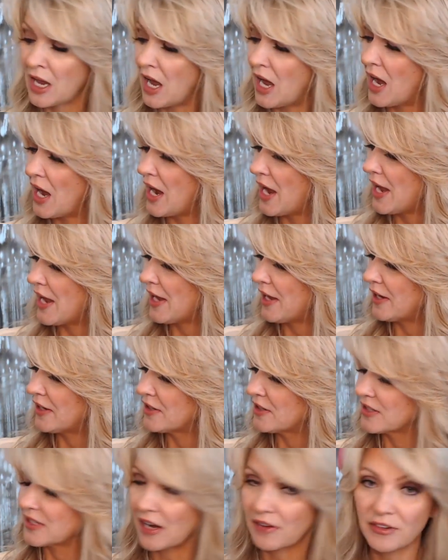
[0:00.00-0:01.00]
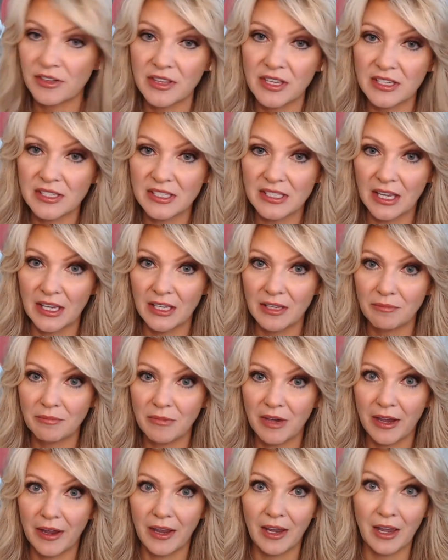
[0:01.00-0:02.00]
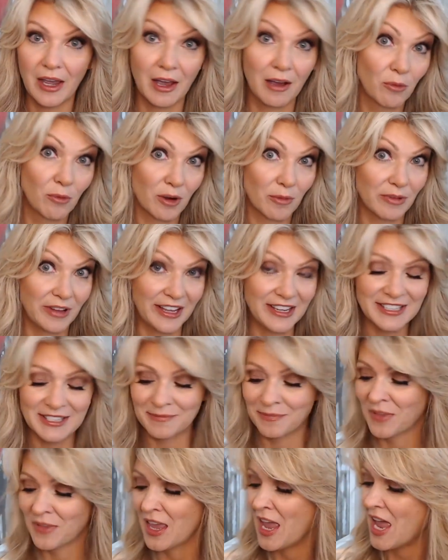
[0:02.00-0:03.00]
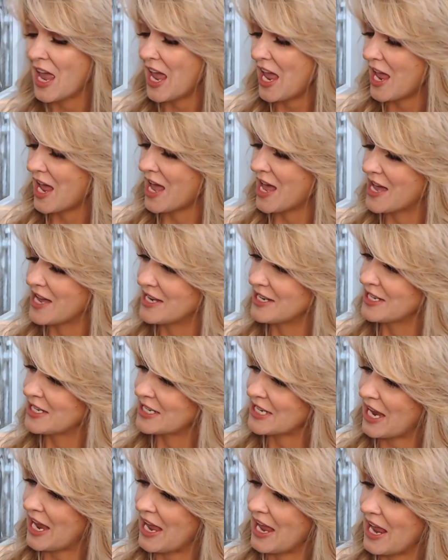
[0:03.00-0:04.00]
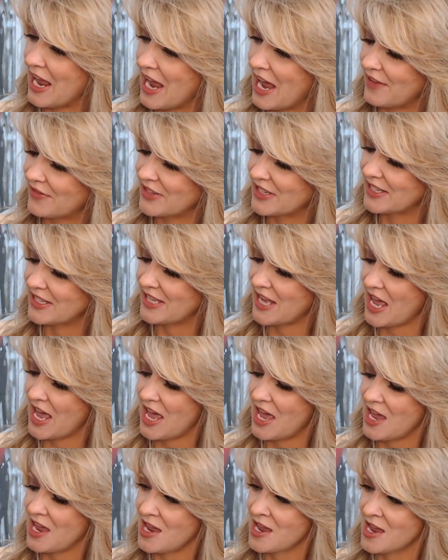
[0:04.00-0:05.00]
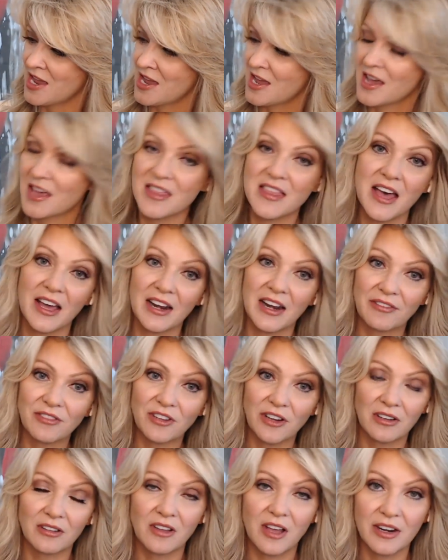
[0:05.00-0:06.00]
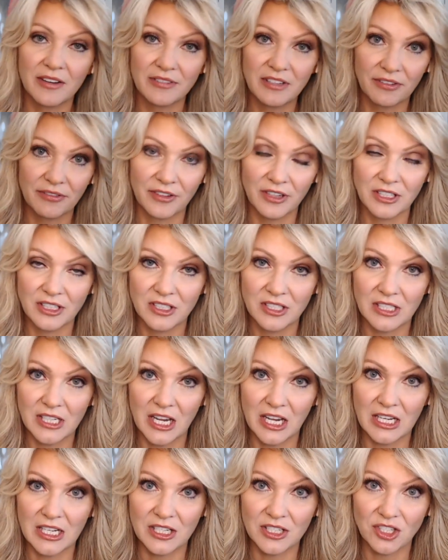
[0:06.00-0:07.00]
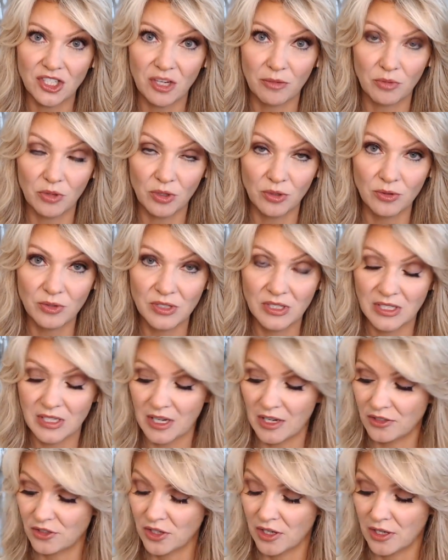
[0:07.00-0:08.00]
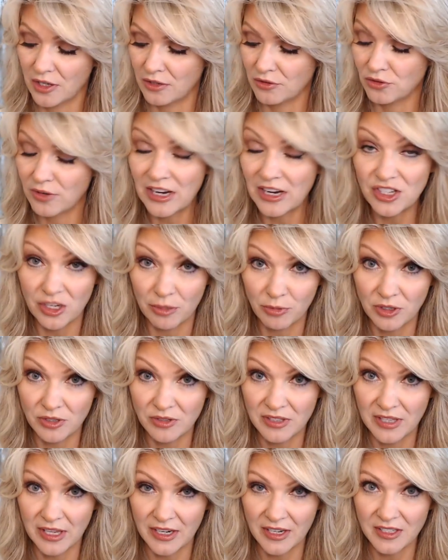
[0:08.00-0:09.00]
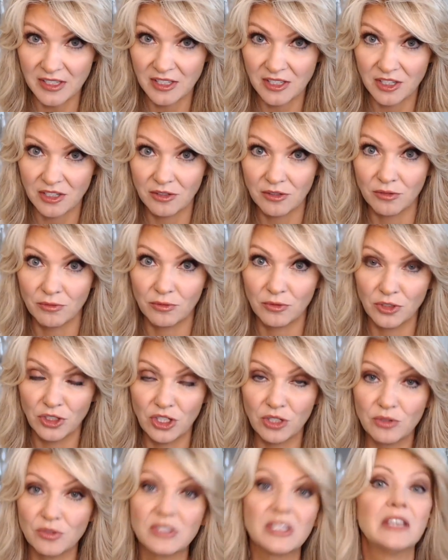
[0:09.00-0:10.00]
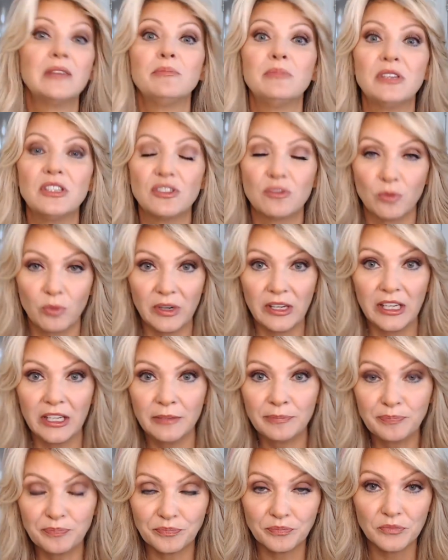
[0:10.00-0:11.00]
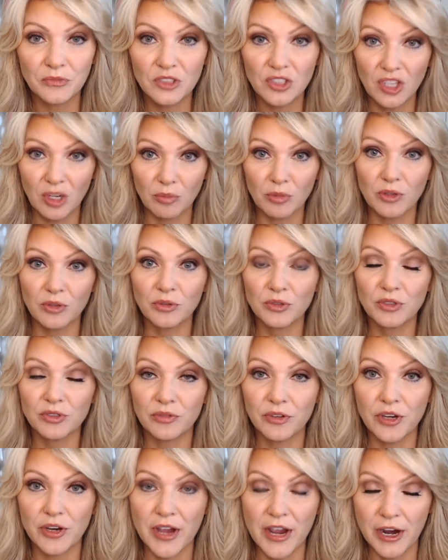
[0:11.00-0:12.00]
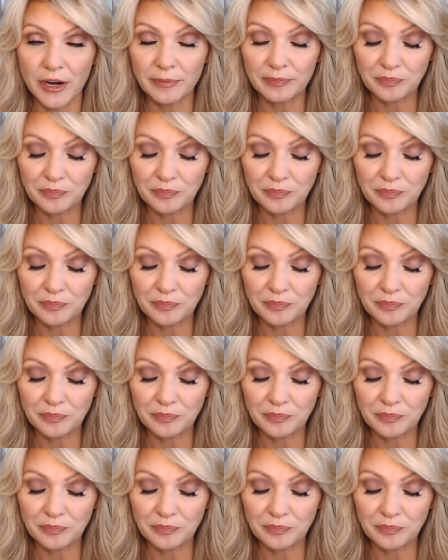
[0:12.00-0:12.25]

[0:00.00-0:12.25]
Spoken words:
I discovered this in my workplace, and I have to say that I've tried a lot of different shampoos, dry shampoos that is, to use in between shampoos for your hair.